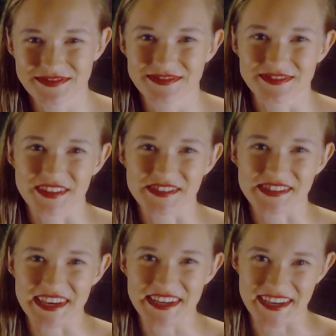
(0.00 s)
And I'll
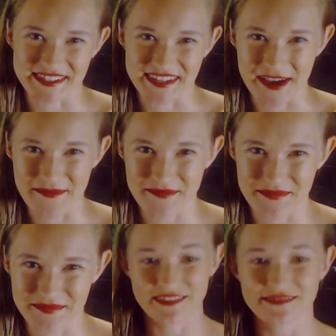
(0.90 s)
see you next time.
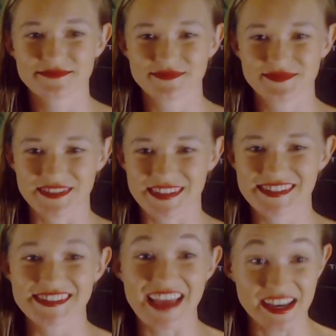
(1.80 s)
This
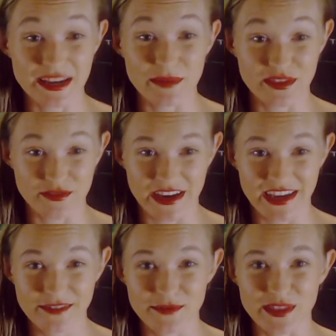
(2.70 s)
is deck number
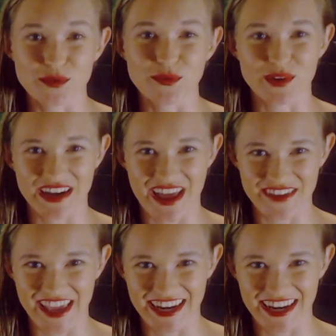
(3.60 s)
3 with the Water Navigator